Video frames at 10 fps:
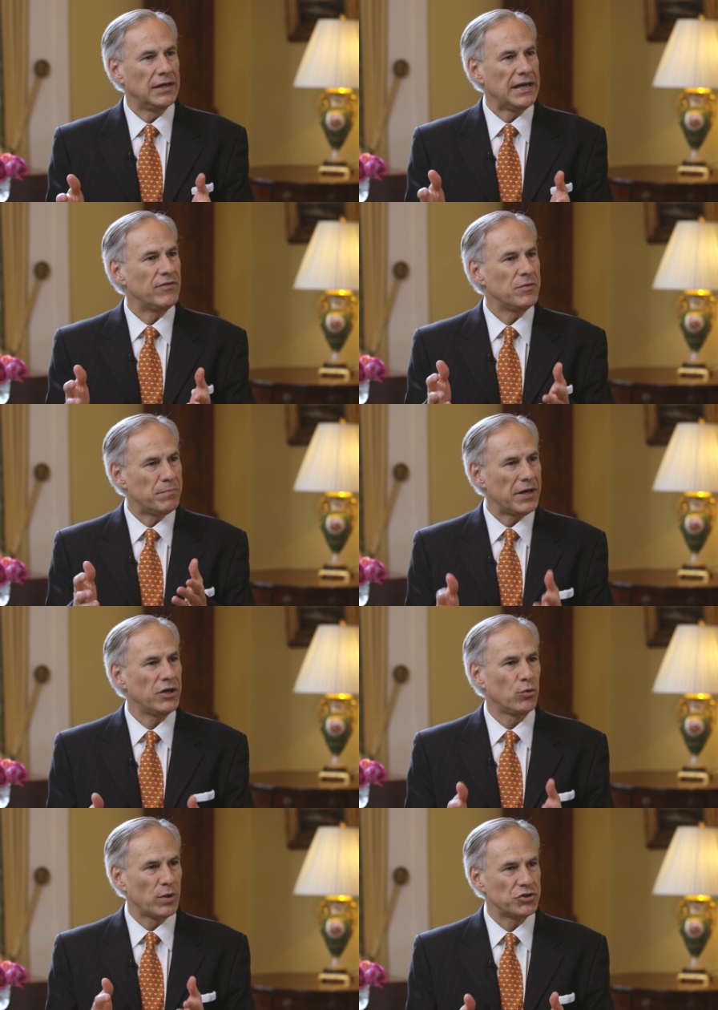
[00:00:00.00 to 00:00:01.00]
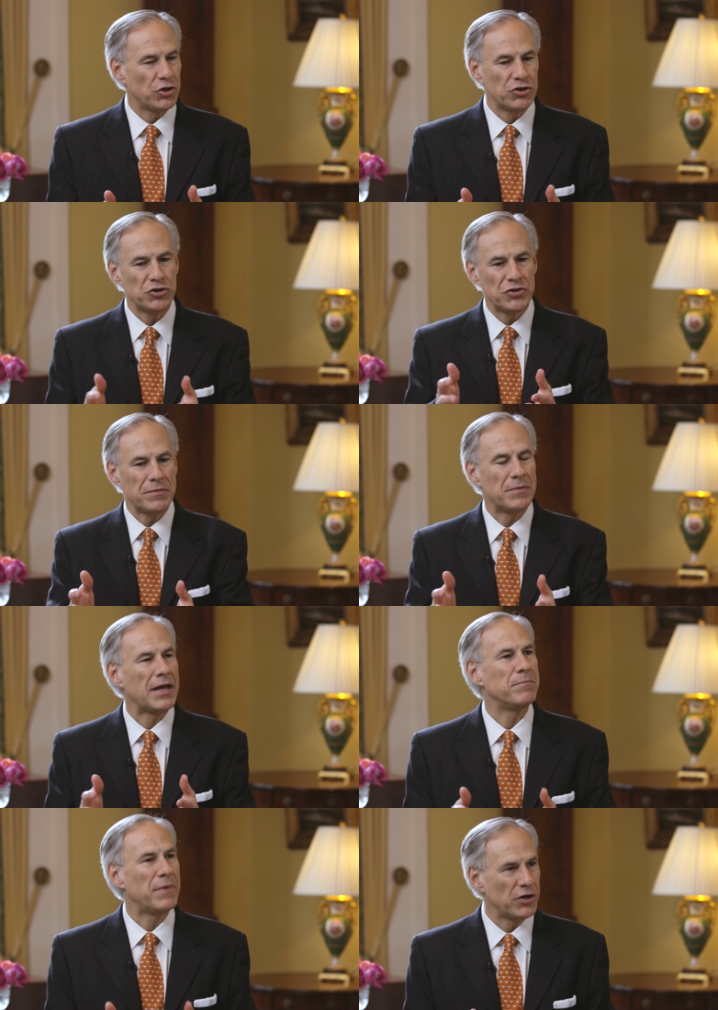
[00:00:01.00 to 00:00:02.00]
even better researchers and,
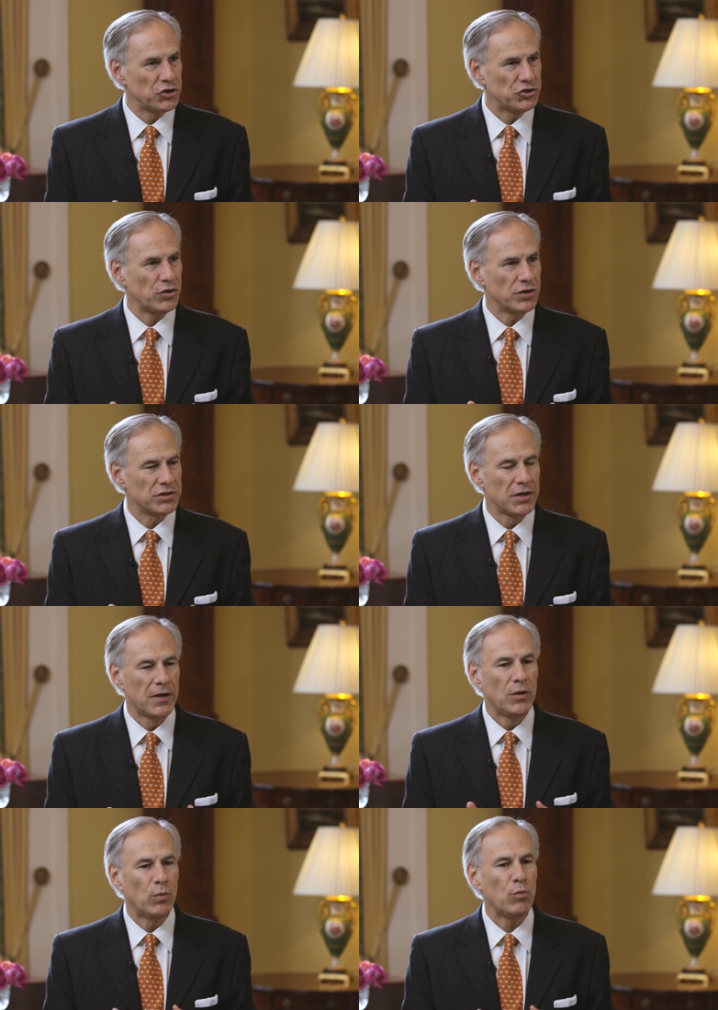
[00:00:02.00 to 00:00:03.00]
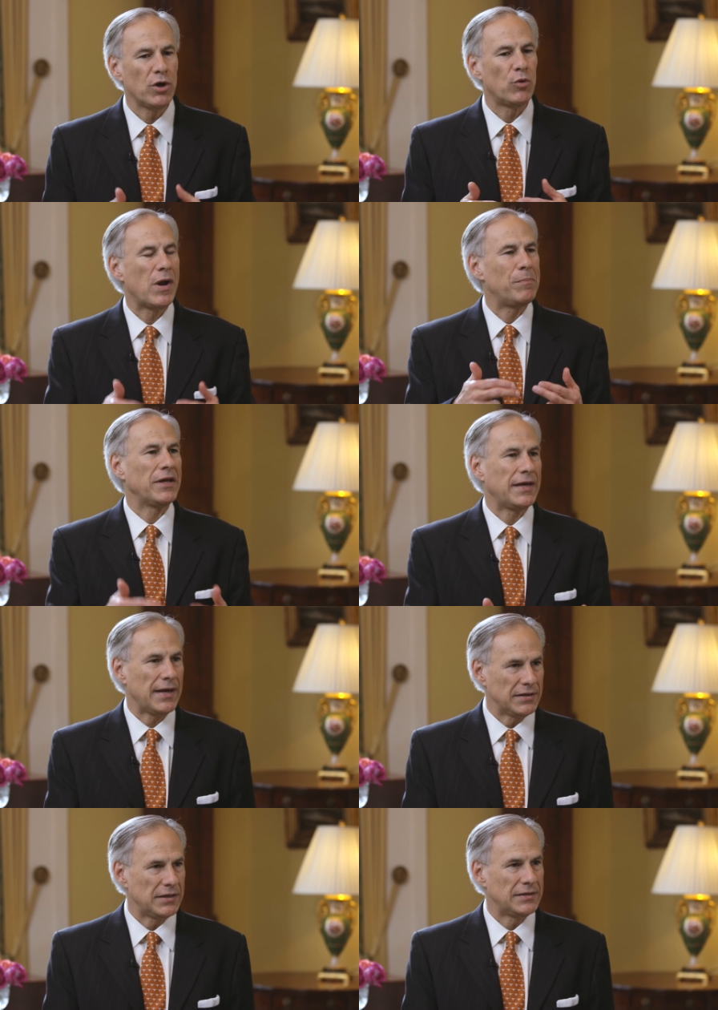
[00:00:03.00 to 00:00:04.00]
and better students. We want to
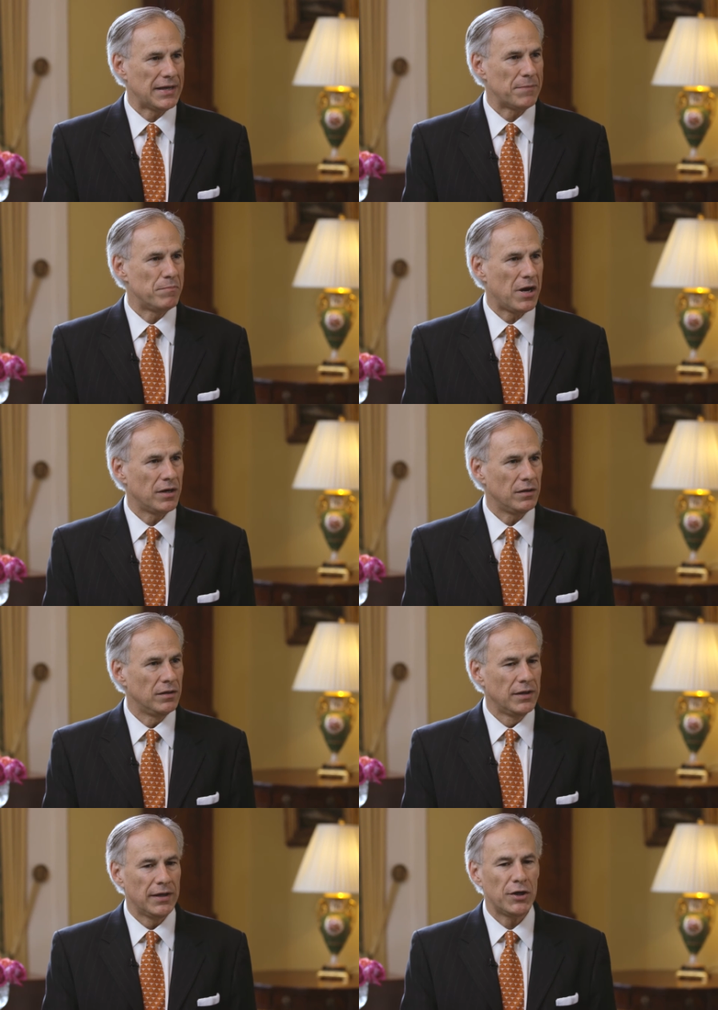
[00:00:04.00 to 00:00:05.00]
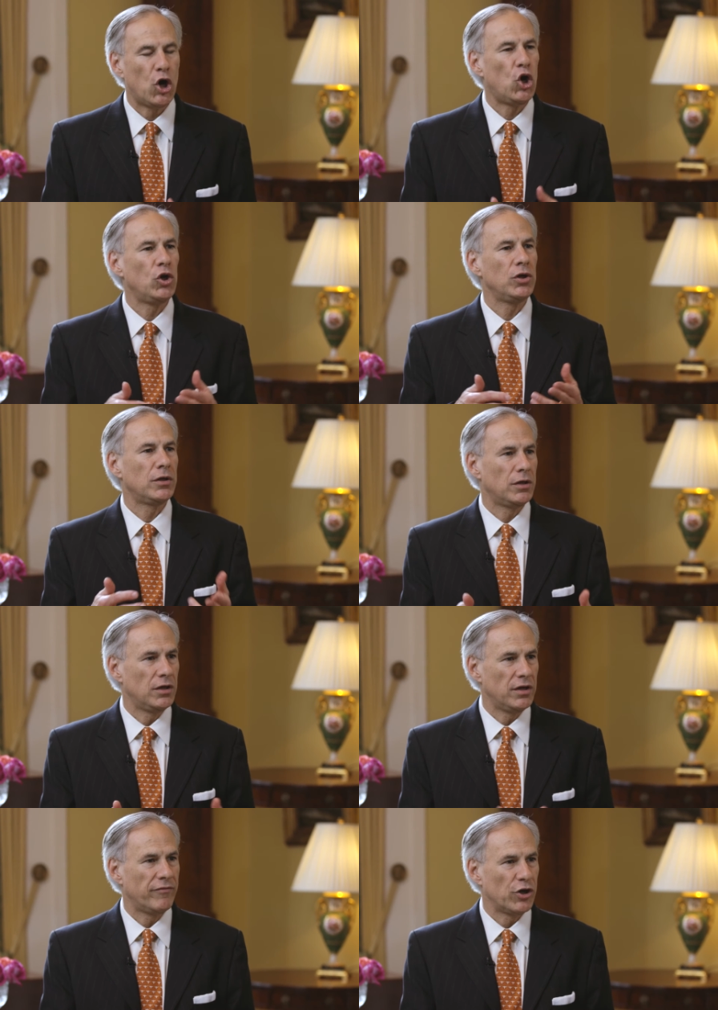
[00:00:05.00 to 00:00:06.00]
replicate that model at all uh,
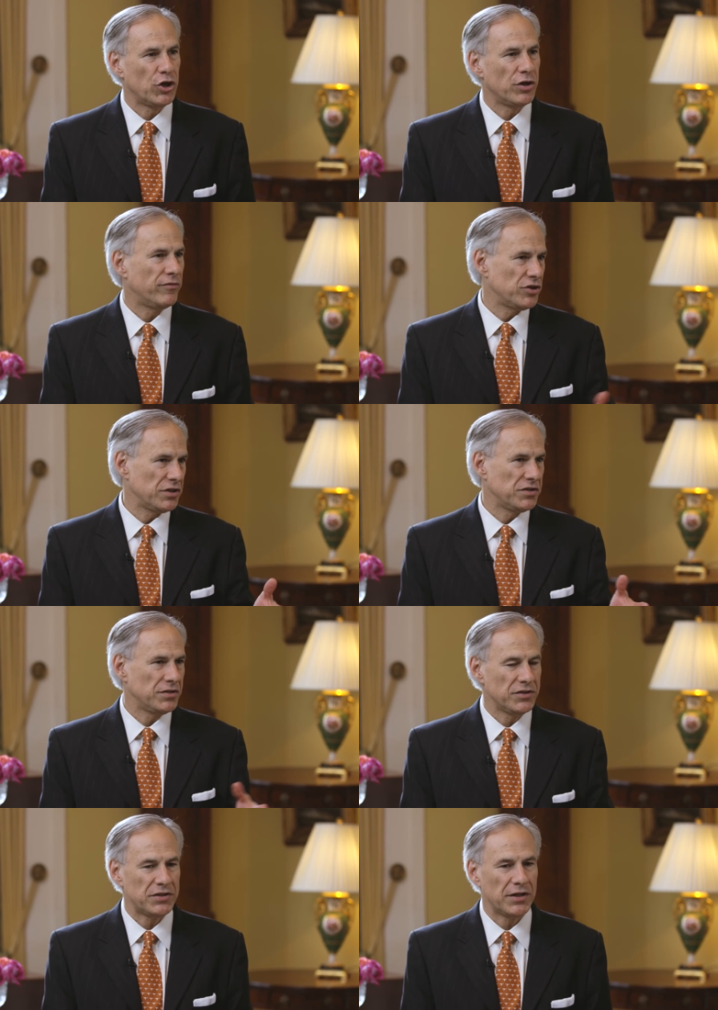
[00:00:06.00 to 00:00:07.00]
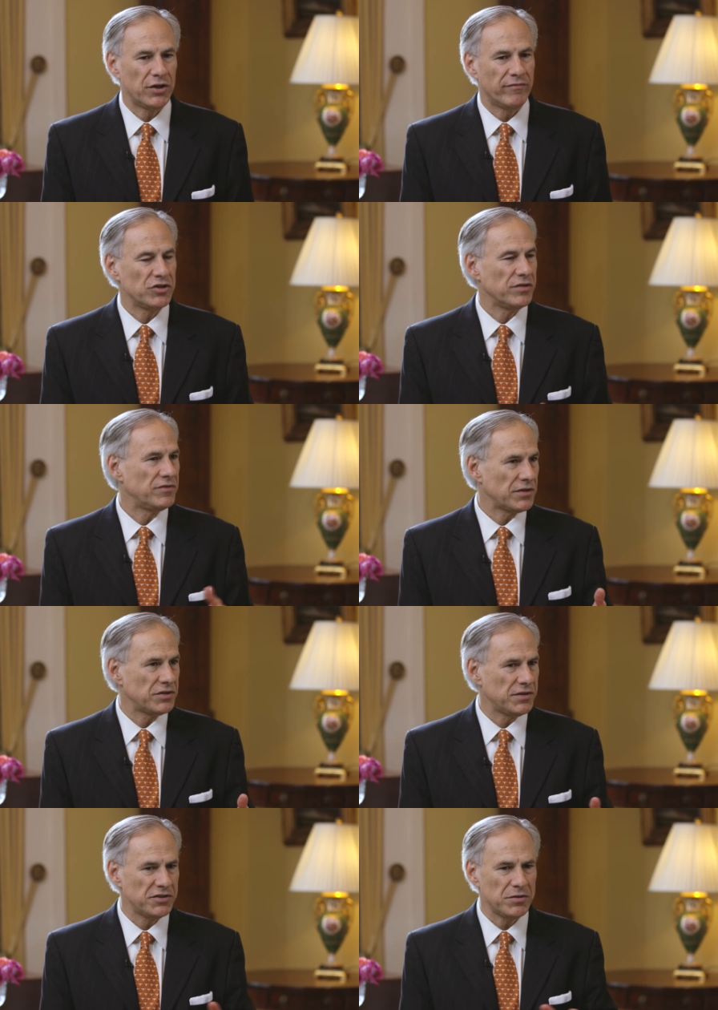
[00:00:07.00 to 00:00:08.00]
of our universities, let's say in the University of
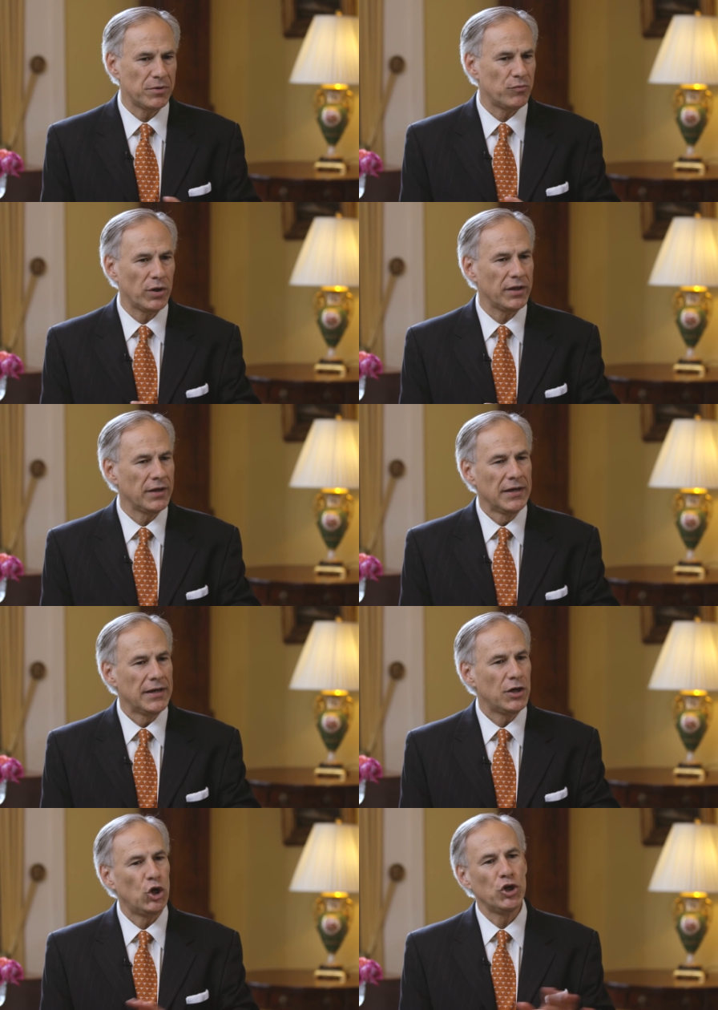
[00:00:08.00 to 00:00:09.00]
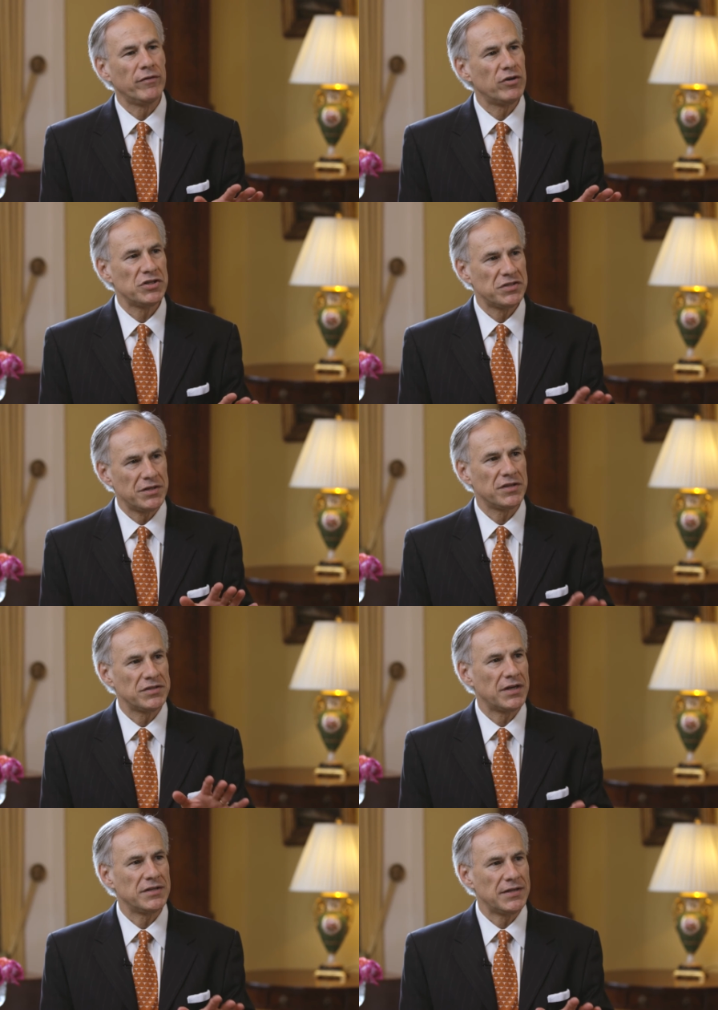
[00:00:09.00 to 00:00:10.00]
Texas system, but really at all universities in the
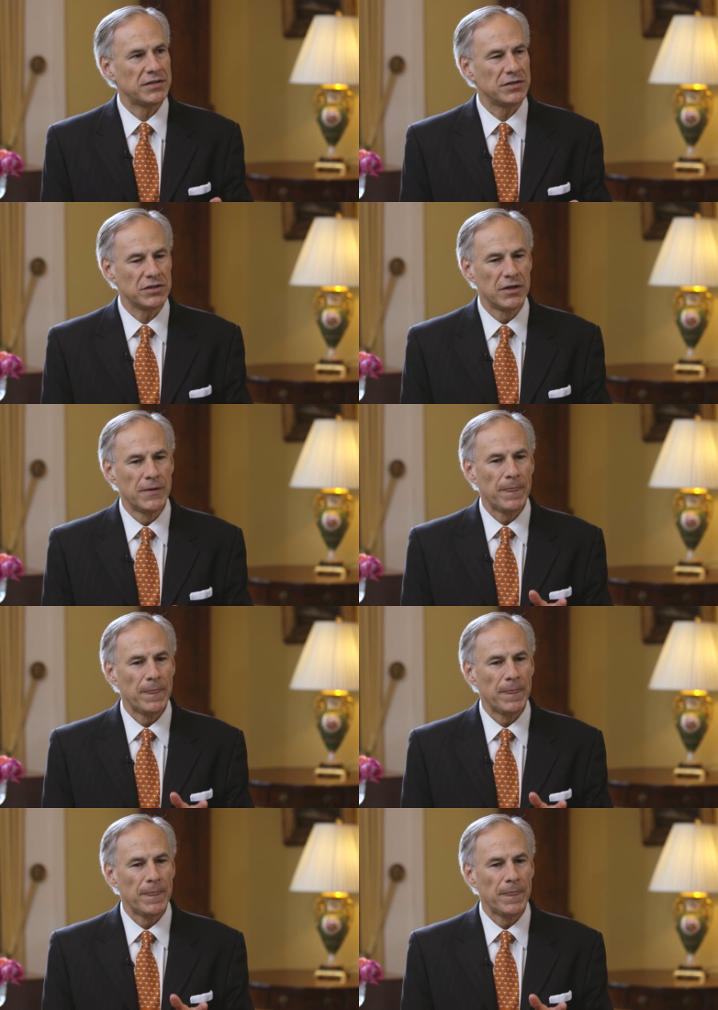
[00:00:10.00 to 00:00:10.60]
state of Texas.